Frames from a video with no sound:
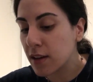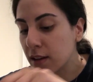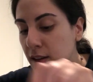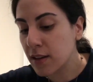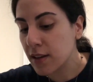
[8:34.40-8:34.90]

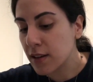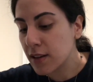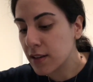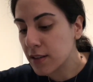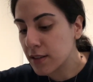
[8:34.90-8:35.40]

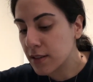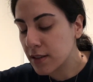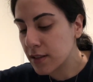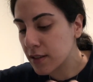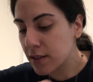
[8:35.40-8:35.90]

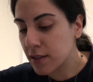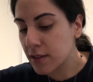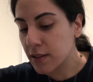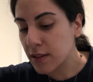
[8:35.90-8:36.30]
Nobody speaks.